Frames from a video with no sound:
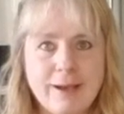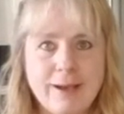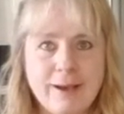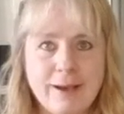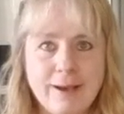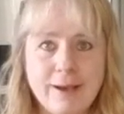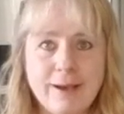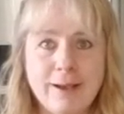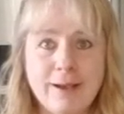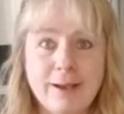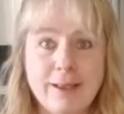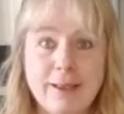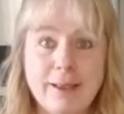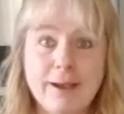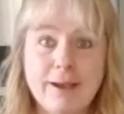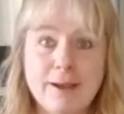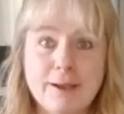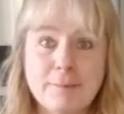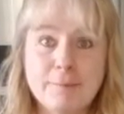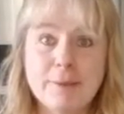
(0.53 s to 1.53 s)
Hi,
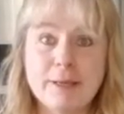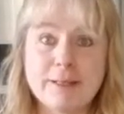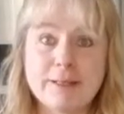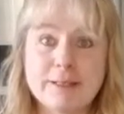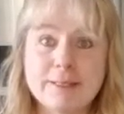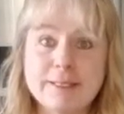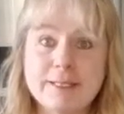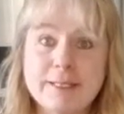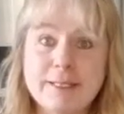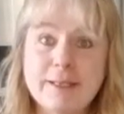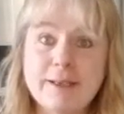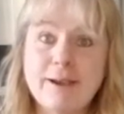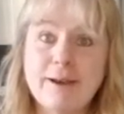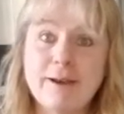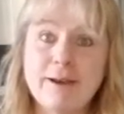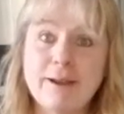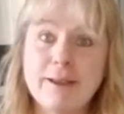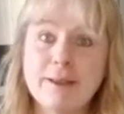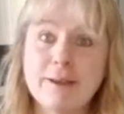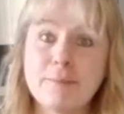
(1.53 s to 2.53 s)
I'm Melody.
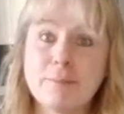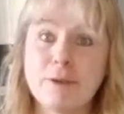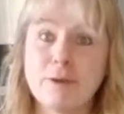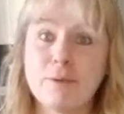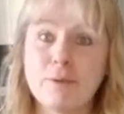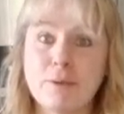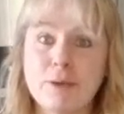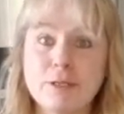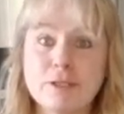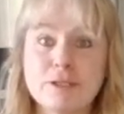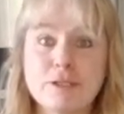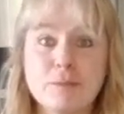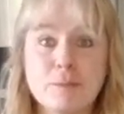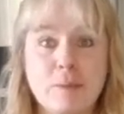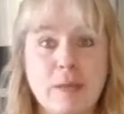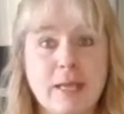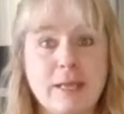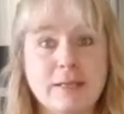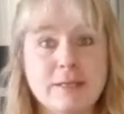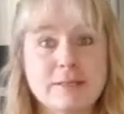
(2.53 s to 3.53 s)
I am going to
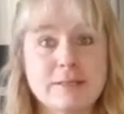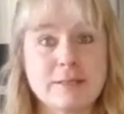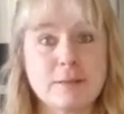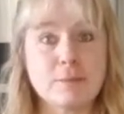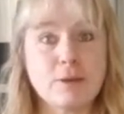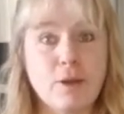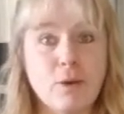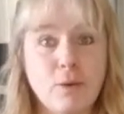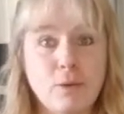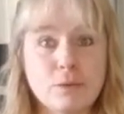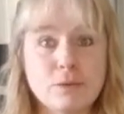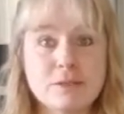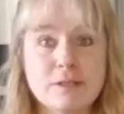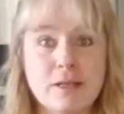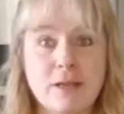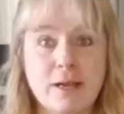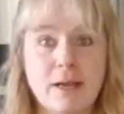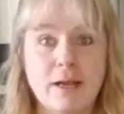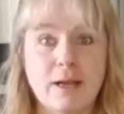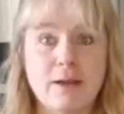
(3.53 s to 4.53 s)
make some
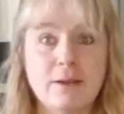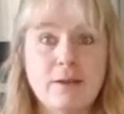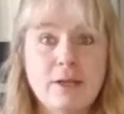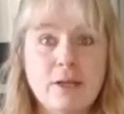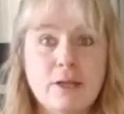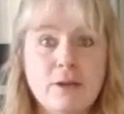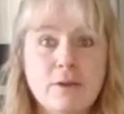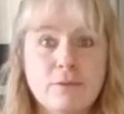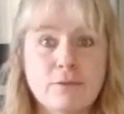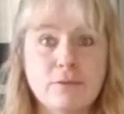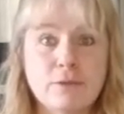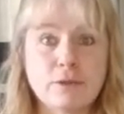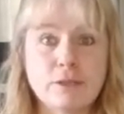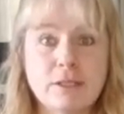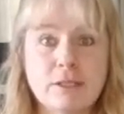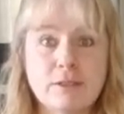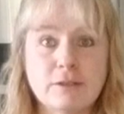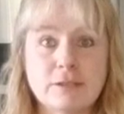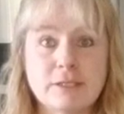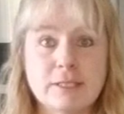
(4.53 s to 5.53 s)
coleslaw for
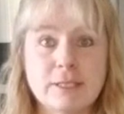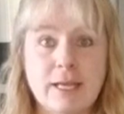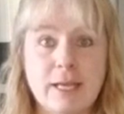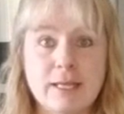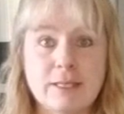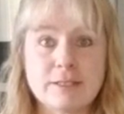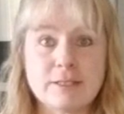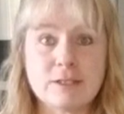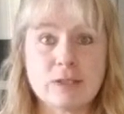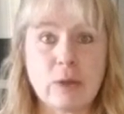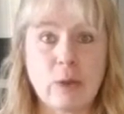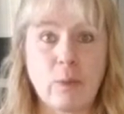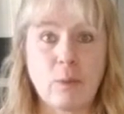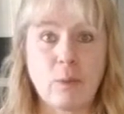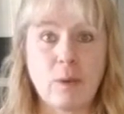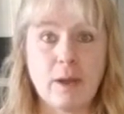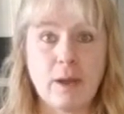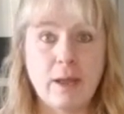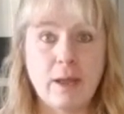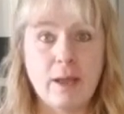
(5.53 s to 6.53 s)
dinner tonight.
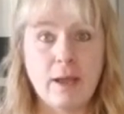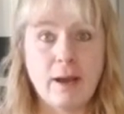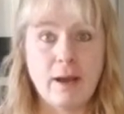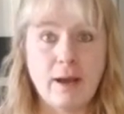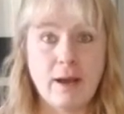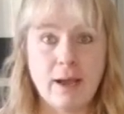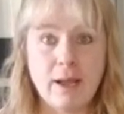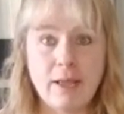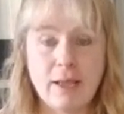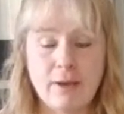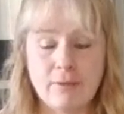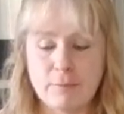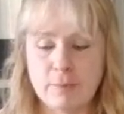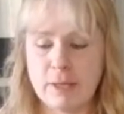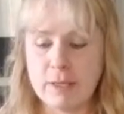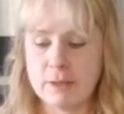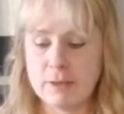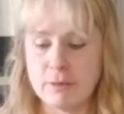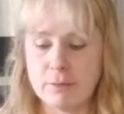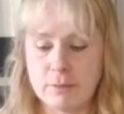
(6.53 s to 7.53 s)
So I have
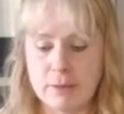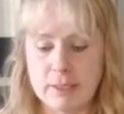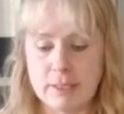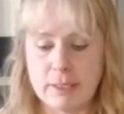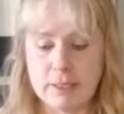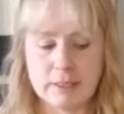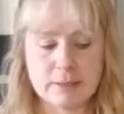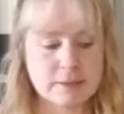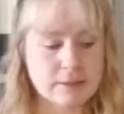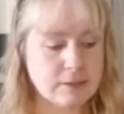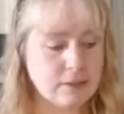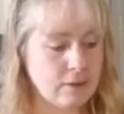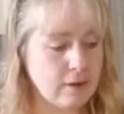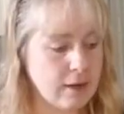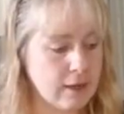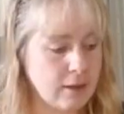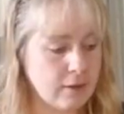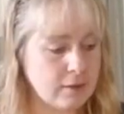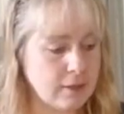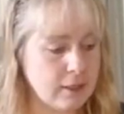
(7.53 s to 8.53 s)
my ingredients are
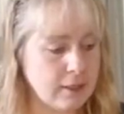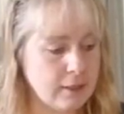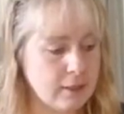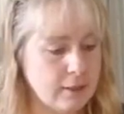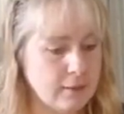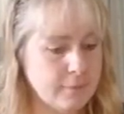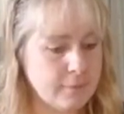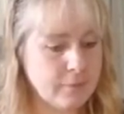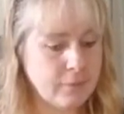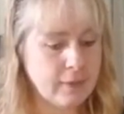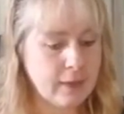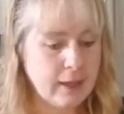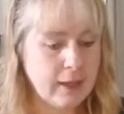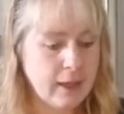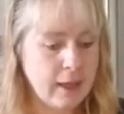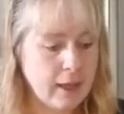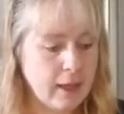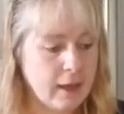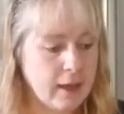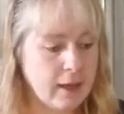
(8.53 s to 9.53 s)
out here.
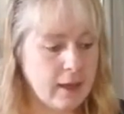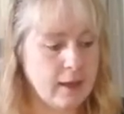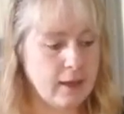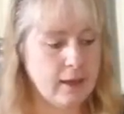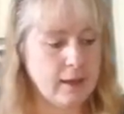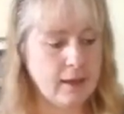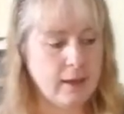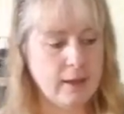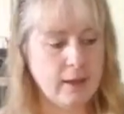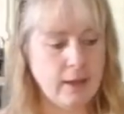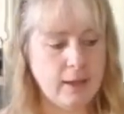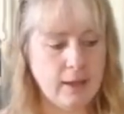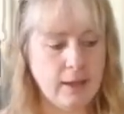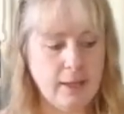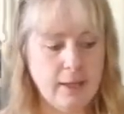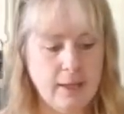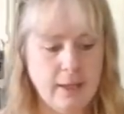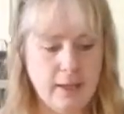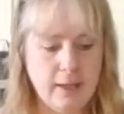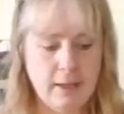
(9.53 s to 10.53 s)
I
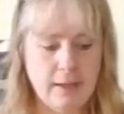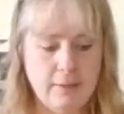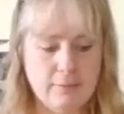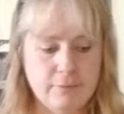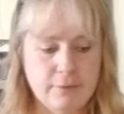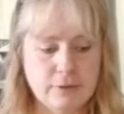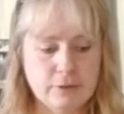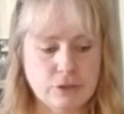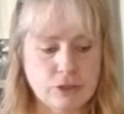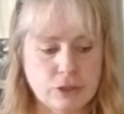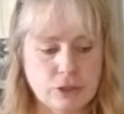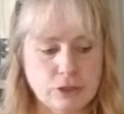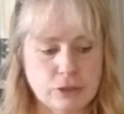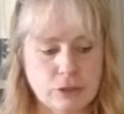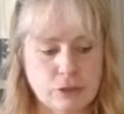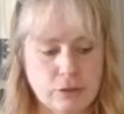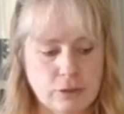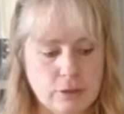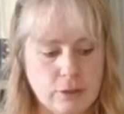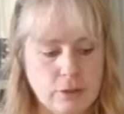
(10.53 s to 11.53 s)
have
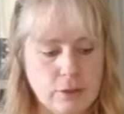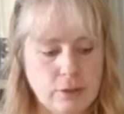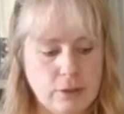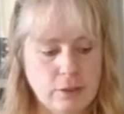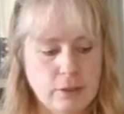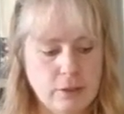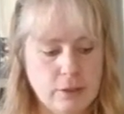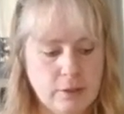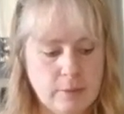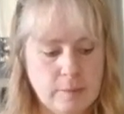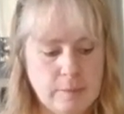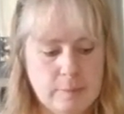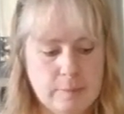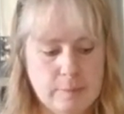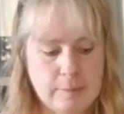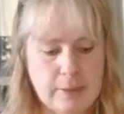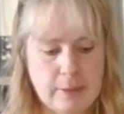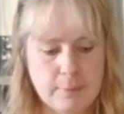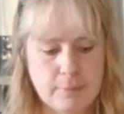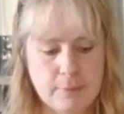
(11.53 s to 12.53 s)
sugar,
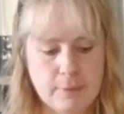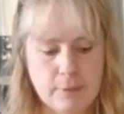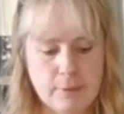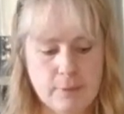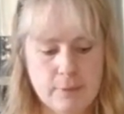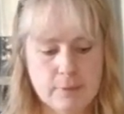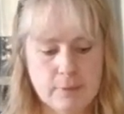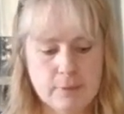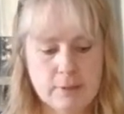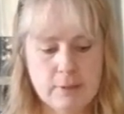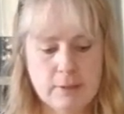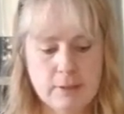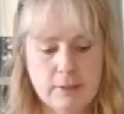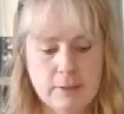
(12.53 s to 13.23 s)
pepper,